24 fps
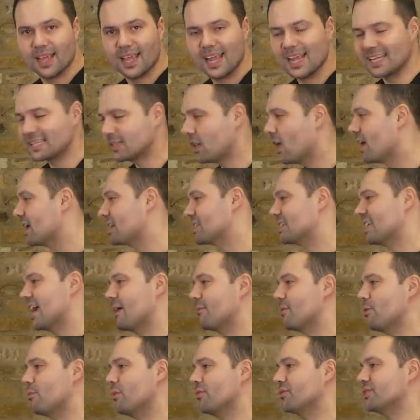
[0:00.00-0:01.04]
It's like
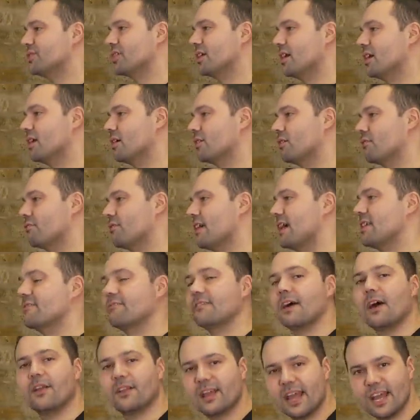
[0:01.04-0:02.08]
saying we want to create the
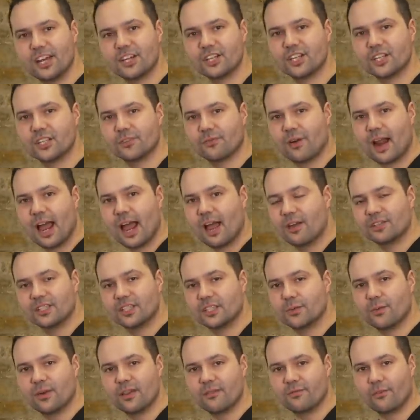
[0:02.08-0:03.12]
foundations for a house
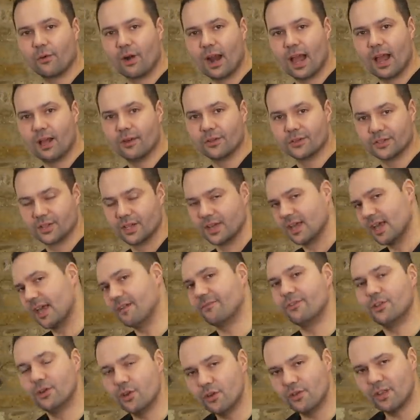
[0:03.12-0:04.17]
in 24 hours.
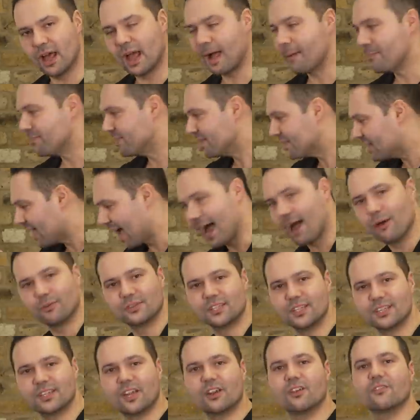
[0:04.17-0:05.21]
If you do that, the
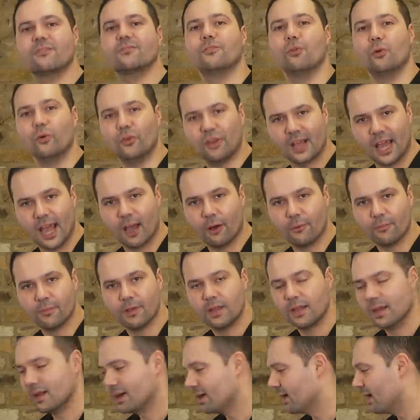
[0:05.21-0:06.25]
house is going to fall down.
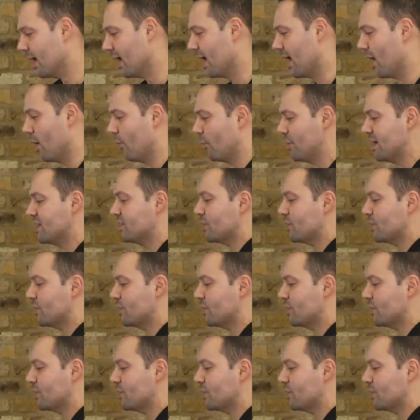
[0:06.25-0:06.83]
Uh, we